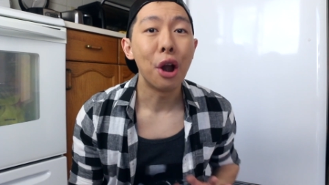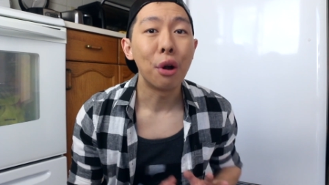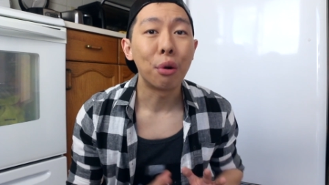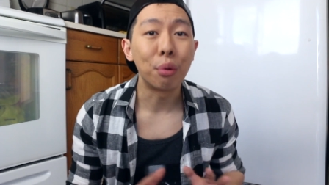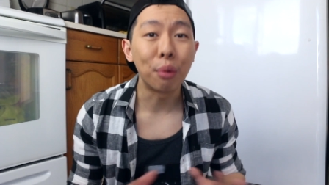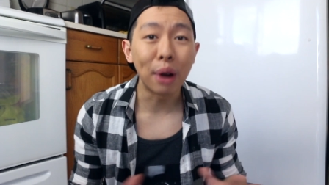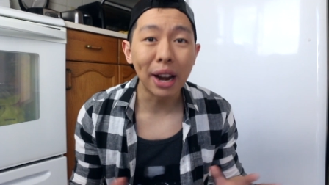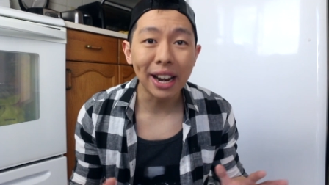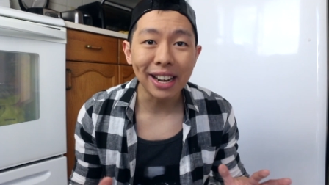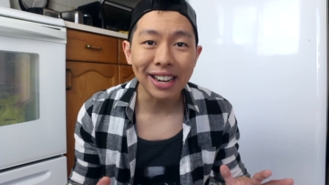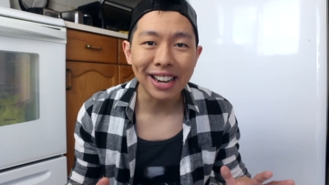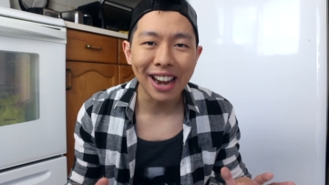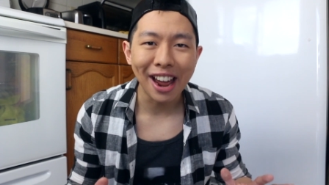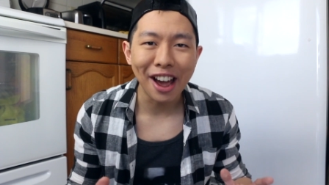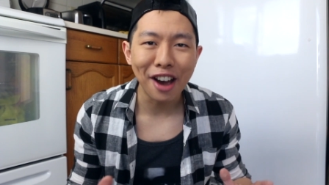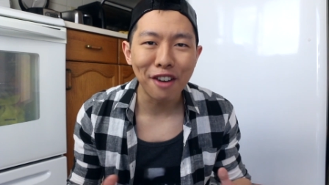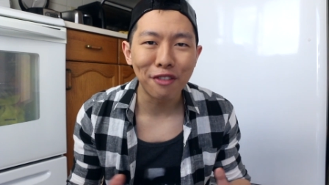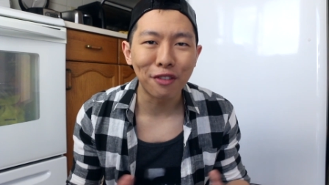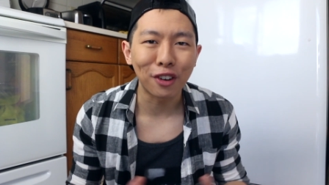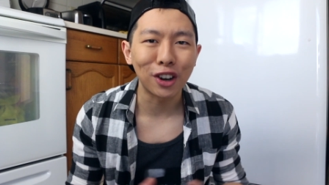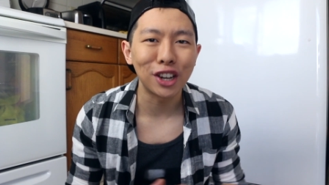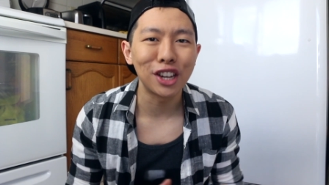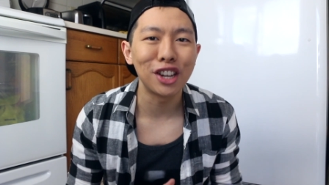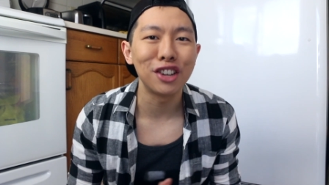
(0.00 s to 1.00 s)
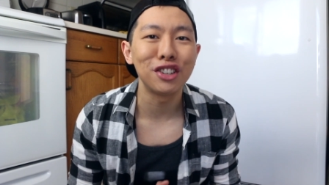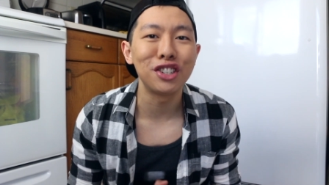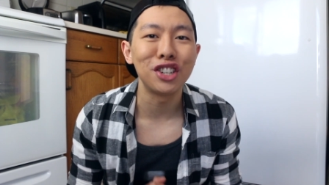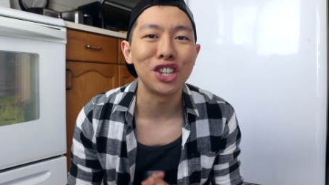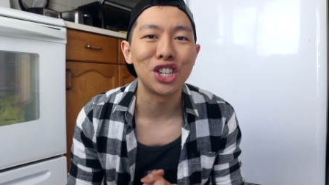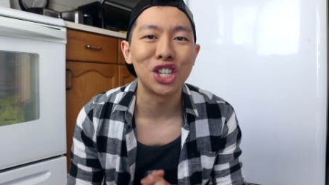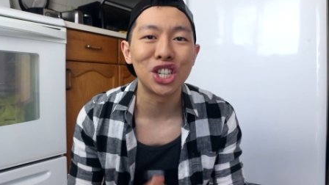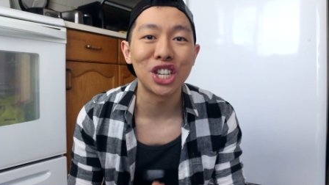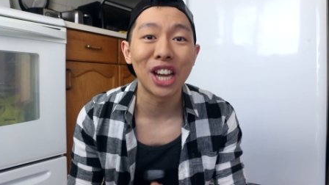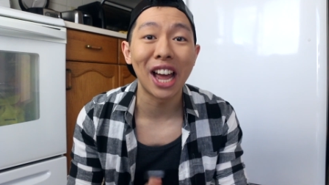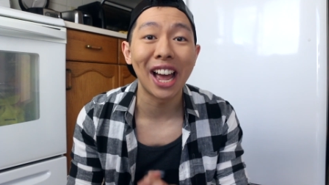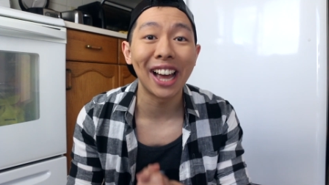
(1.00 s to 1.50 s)
right now for you to
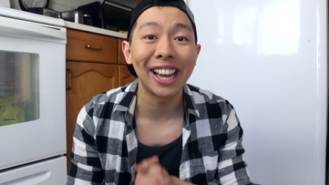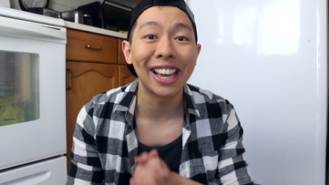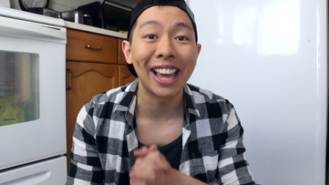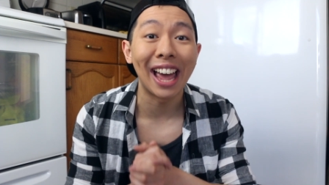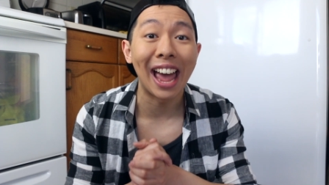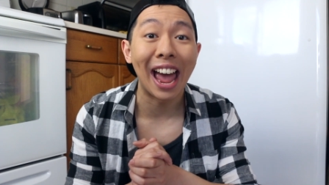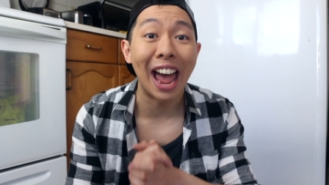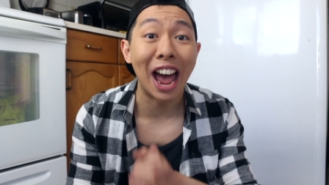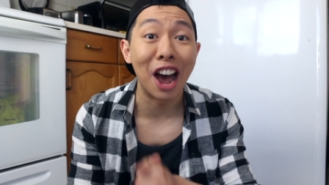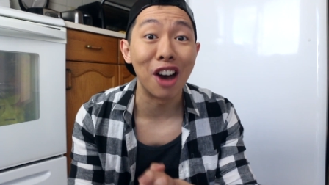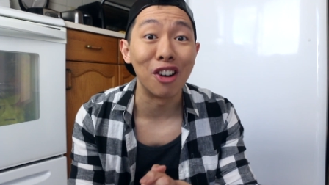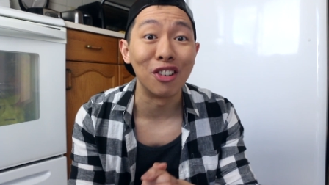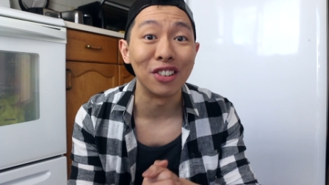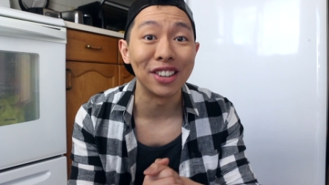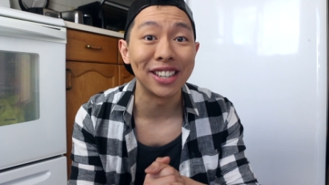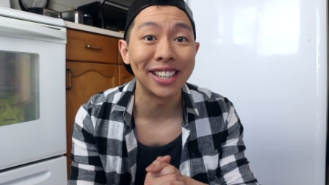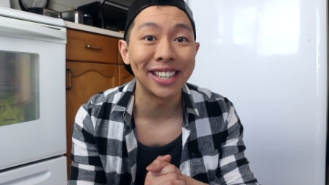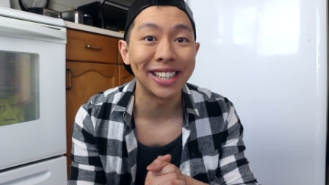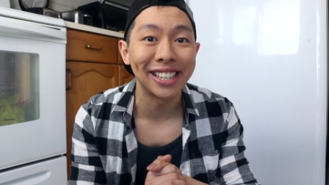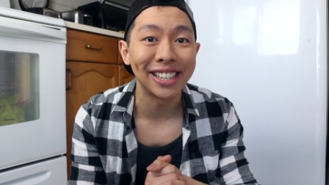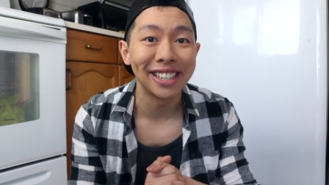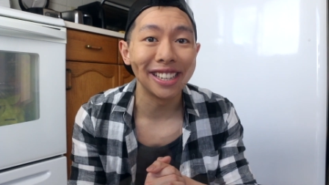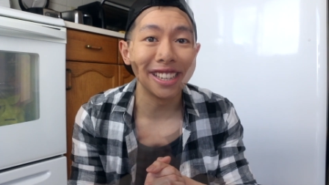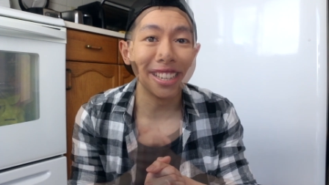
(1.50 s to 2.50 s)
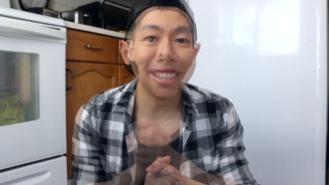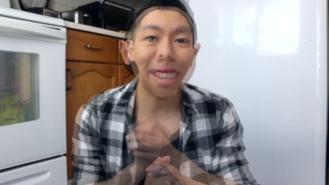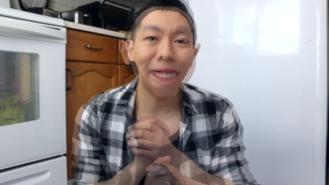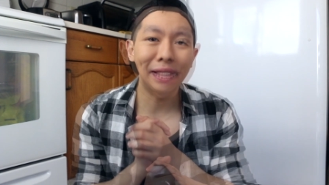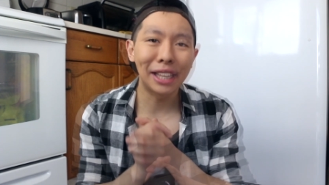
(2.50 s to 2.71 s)
check out.